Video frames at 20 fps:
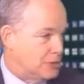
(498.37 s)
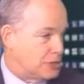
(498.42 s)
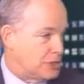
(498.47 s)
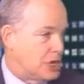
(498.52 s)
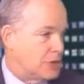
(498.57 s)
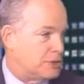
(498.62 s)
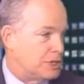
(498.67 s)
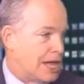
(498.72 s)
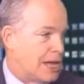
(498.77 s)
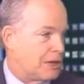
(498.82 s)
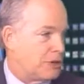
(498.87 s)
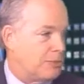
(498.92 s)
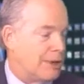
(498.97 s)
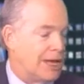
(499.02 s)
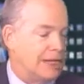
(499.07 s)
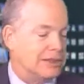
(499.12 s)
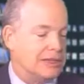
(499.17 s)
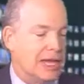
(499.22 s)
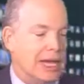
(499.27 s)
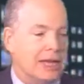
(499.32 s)
There's no doubt
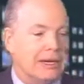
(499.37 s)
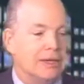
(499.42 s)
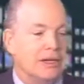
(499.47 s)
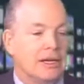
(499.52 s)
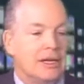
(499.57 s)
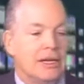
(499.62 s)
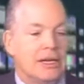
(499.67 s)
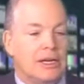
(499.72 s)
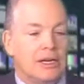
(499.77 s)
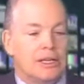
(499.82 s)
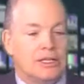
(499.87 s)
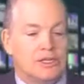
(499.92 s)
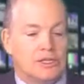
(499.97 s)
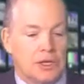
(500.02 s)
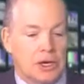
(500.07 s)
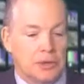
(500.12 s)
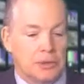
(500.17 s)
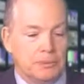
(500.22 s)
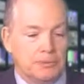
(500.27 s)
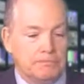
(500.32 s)
about that.
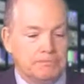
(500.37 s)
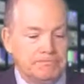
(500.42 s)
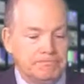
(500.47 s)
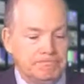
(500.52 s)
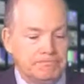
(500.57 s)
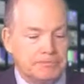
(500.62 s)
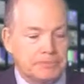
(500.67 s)
So